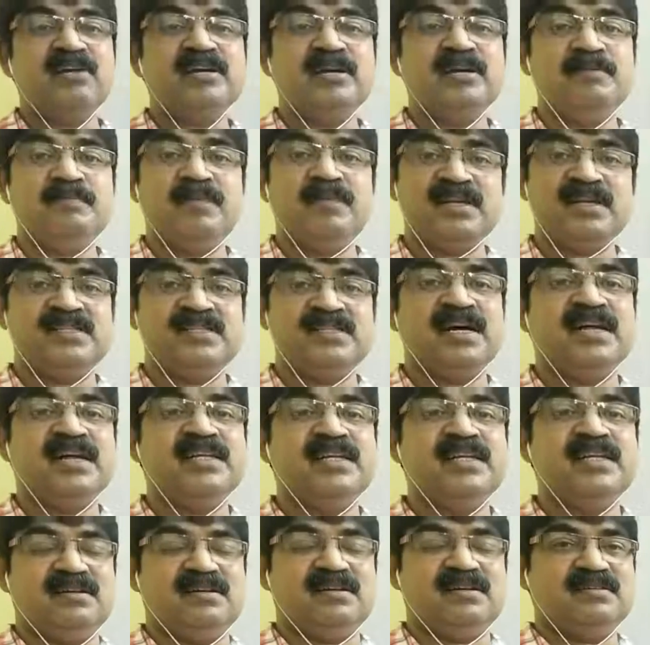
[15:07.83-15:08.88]
replace the
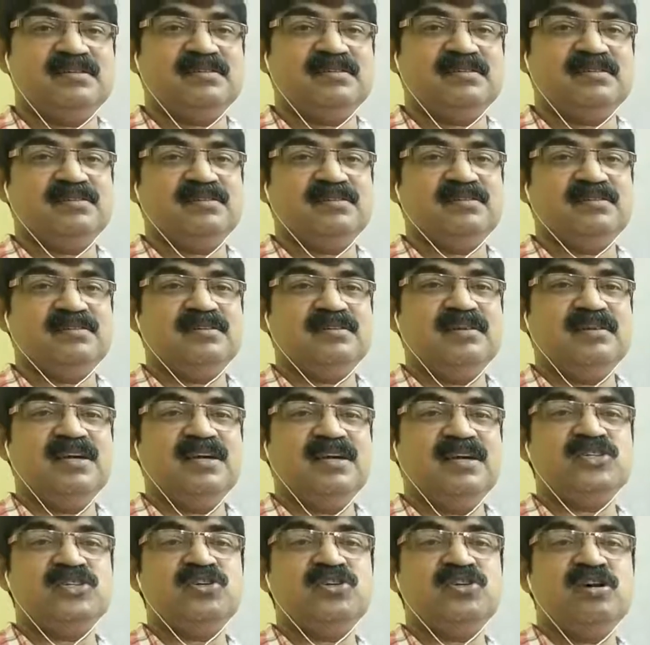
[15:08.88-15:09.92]
other. It
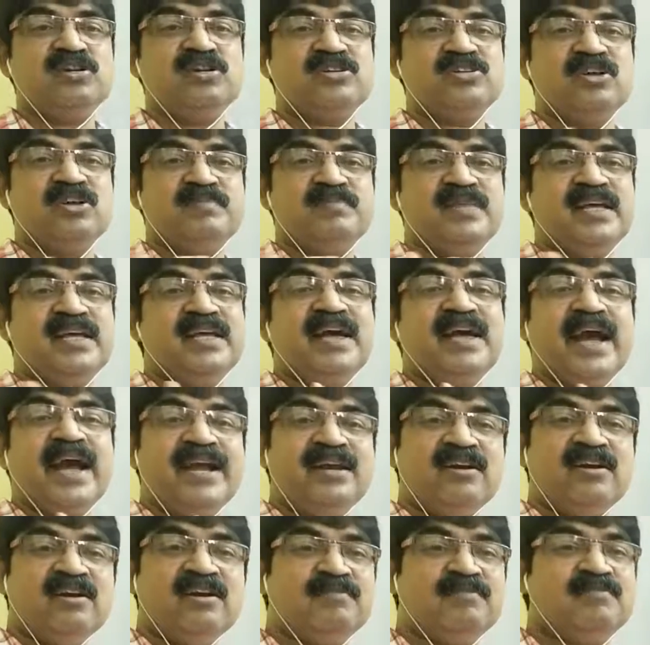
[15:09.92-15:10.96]
is not something kind
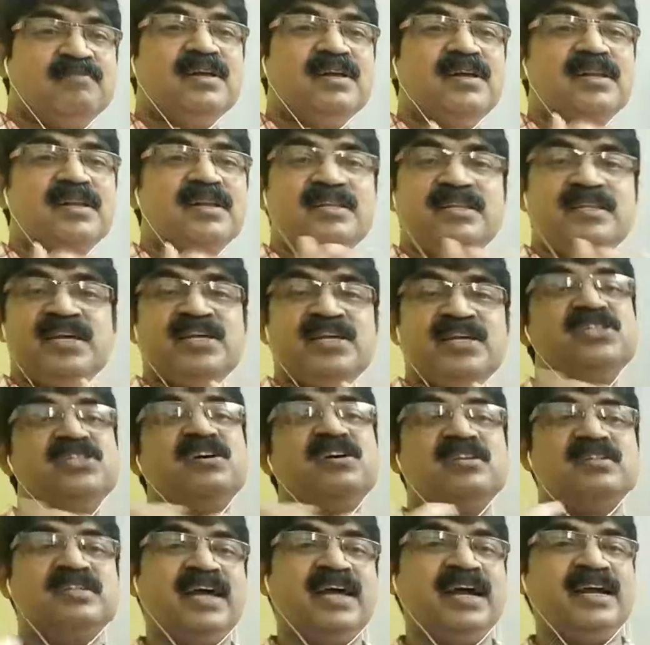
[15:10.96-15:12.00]
of this
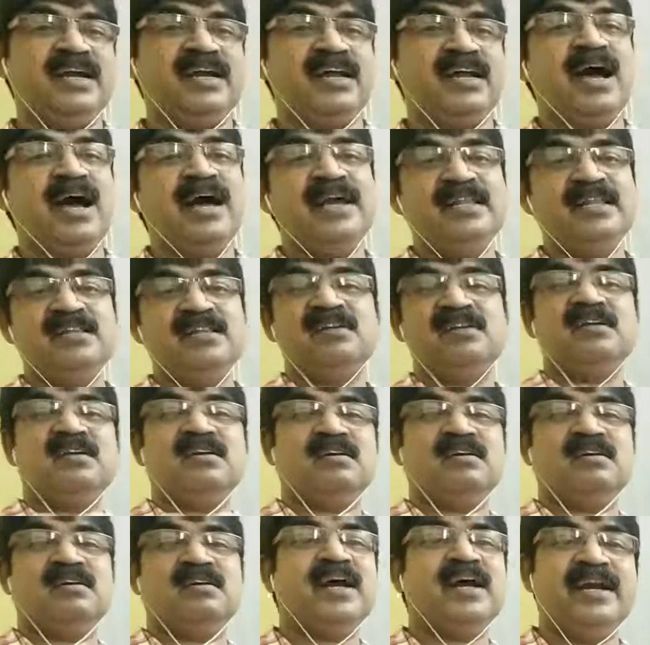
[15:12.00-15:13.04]
or that, either or,
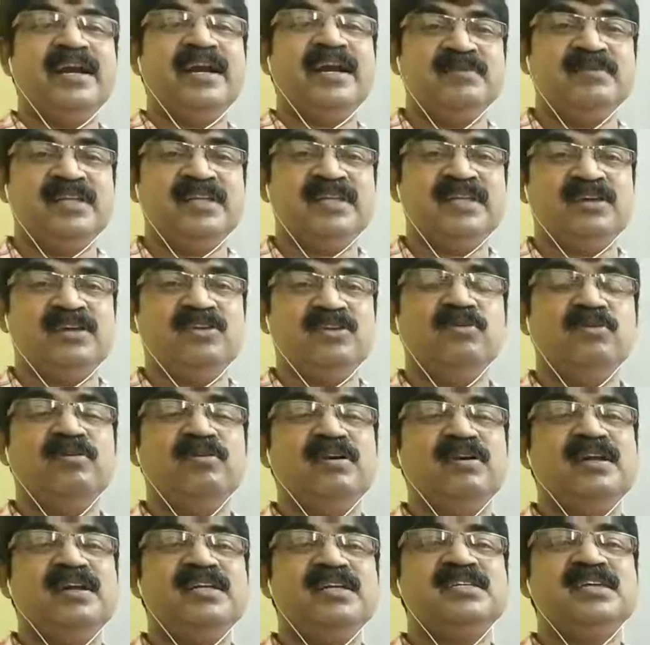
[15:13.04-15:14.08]
or kind of a thing. No,
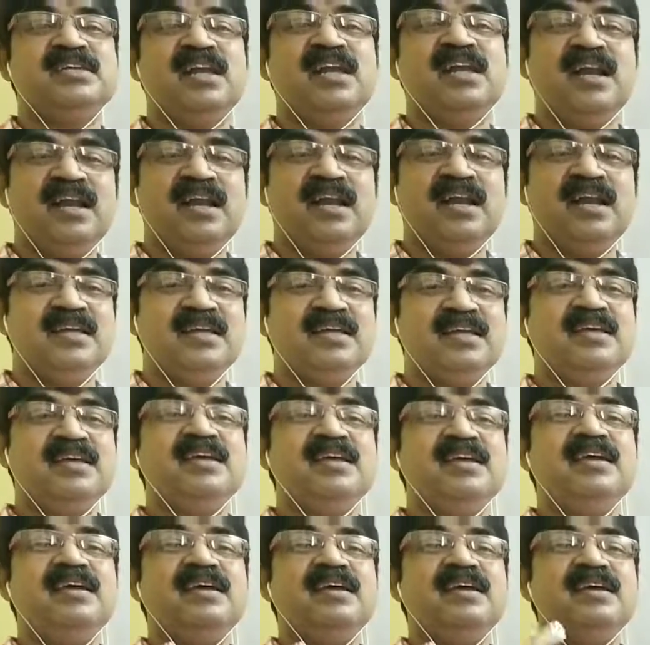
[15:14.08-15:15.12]
it is clearly
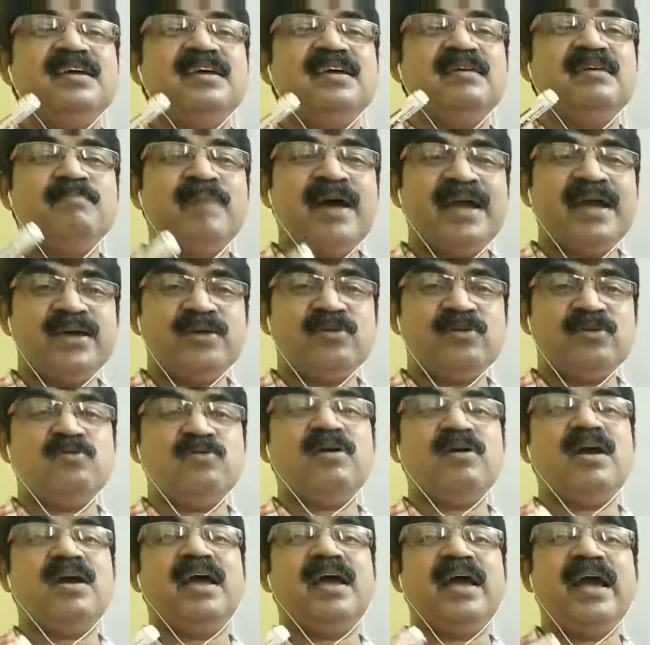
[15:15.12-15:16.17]

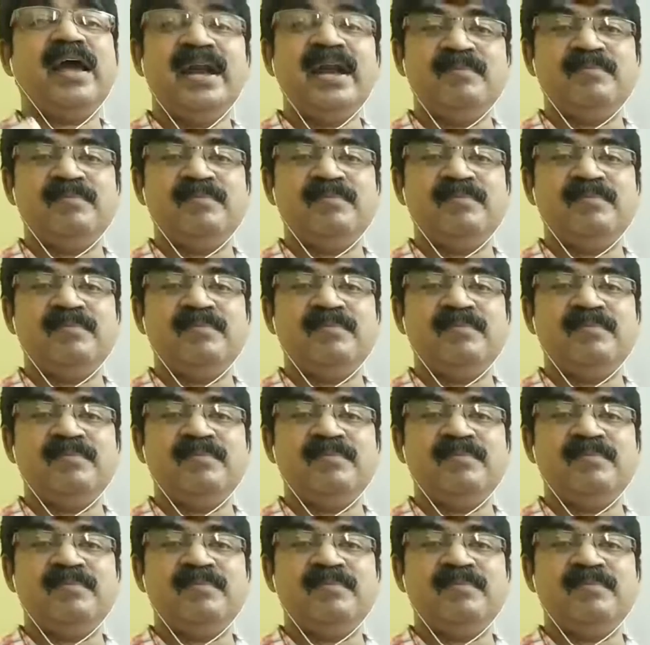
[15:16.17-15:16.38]
micro and